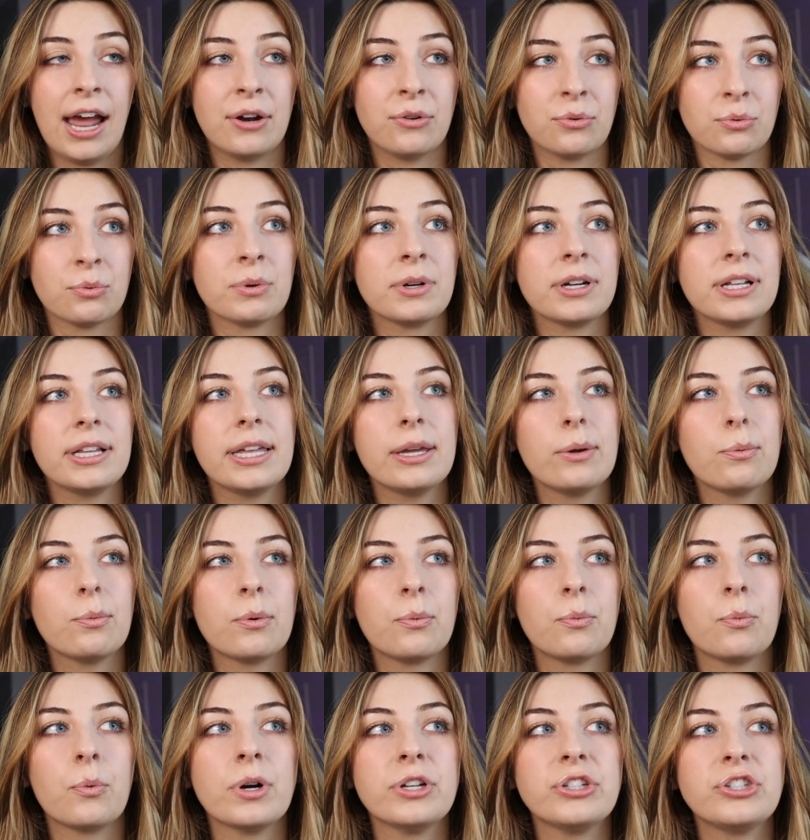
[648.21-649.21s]
And really,
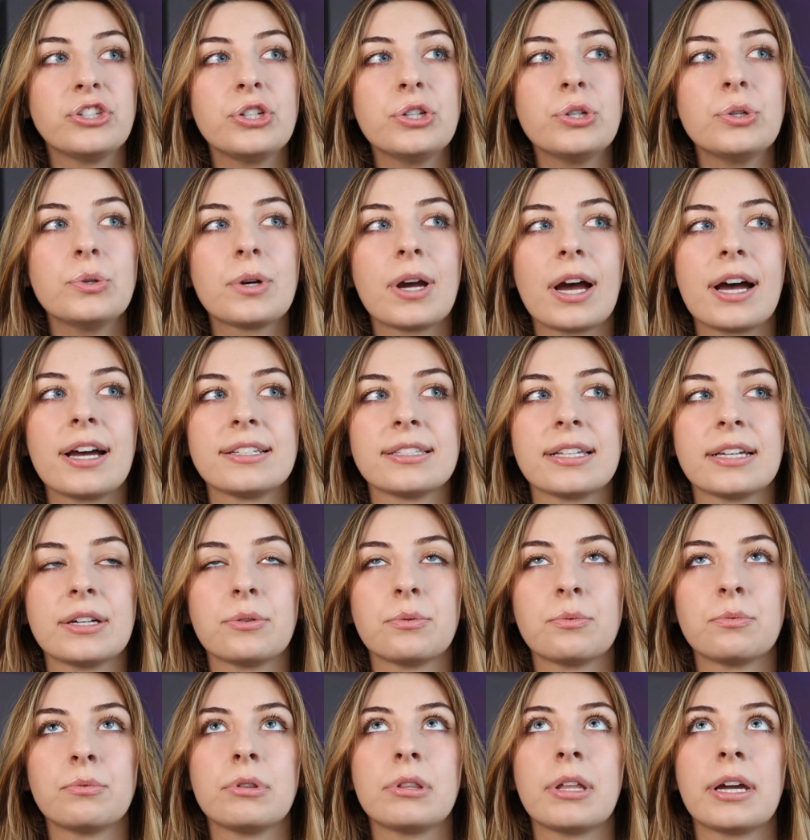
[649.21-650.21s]
once you guys
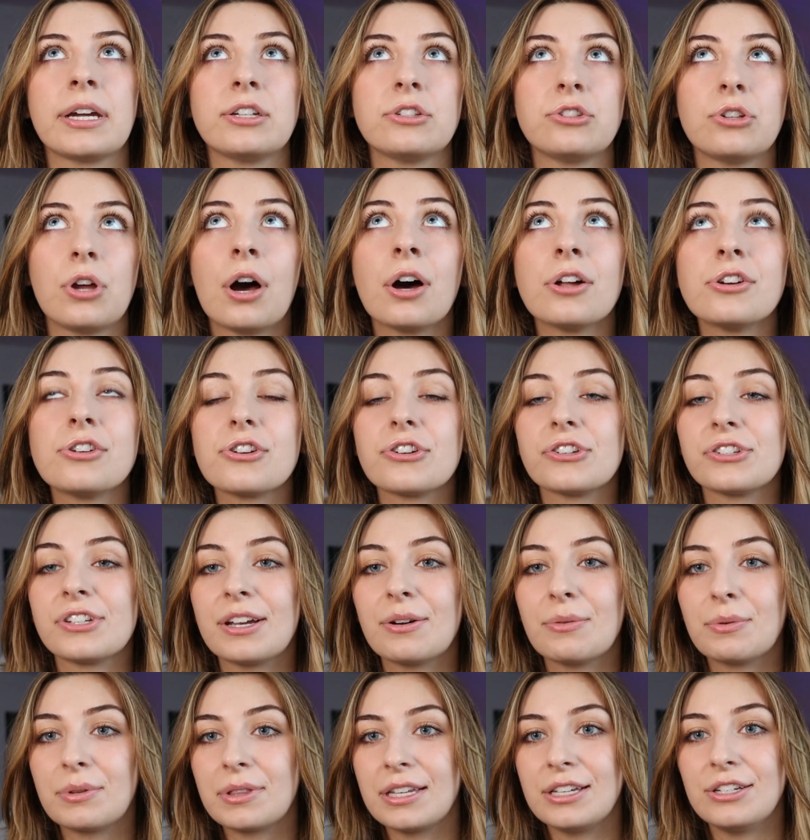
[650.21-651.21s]
like, like
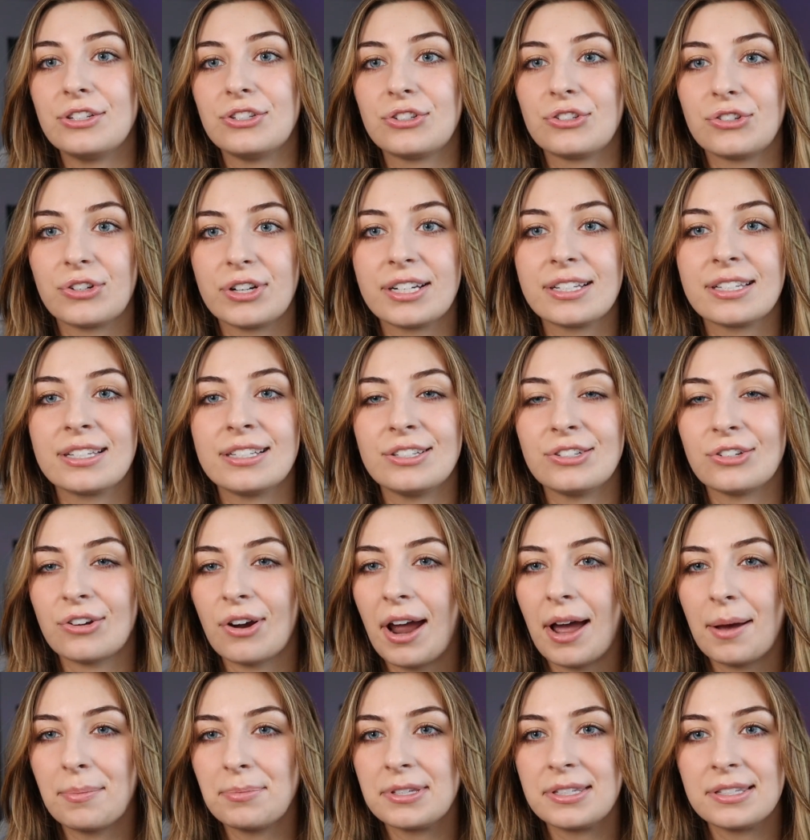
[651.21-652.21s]
understand what these tricks and
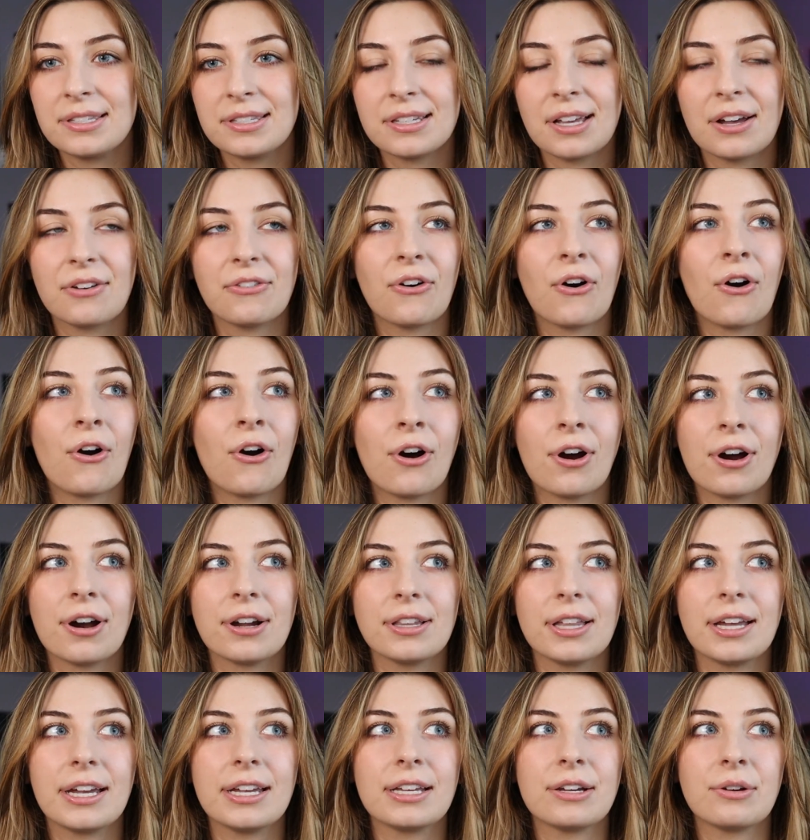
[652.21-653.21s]
traps and stuff
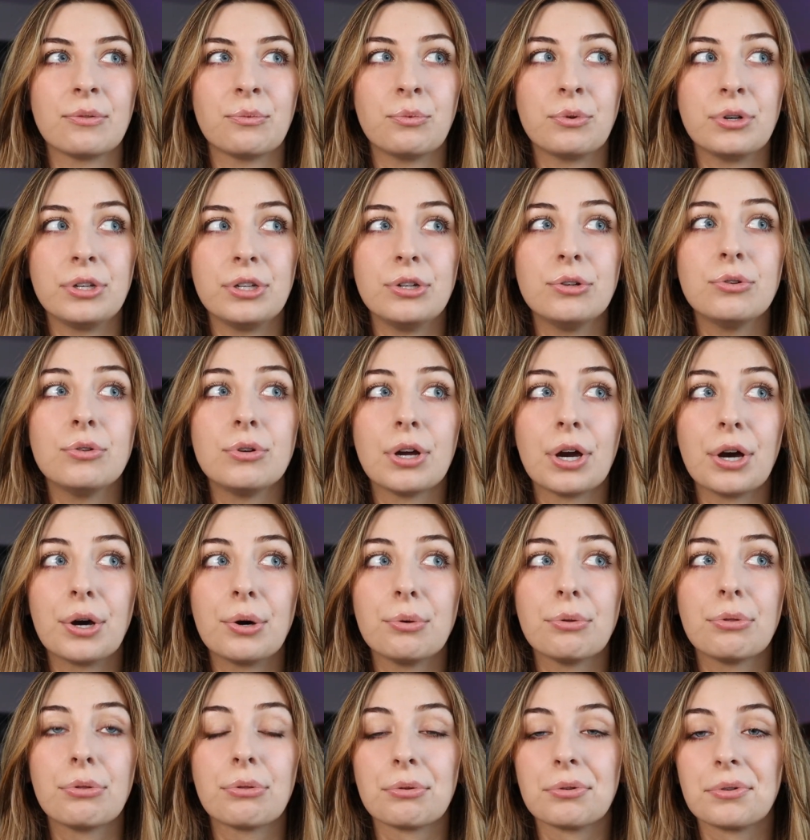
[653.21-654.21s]
are, like when you
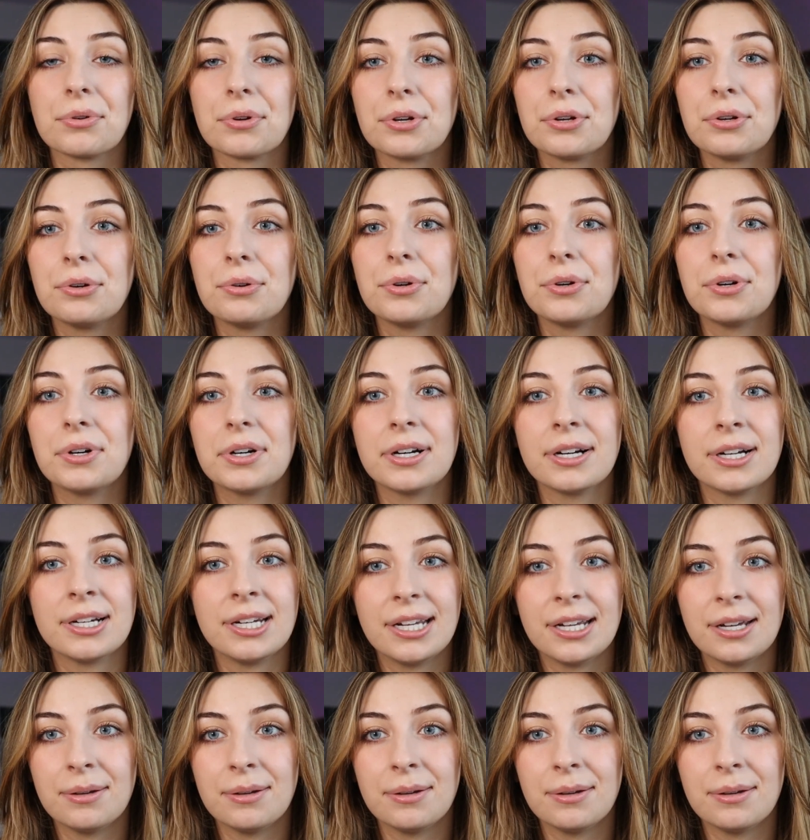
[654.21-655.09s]
go through an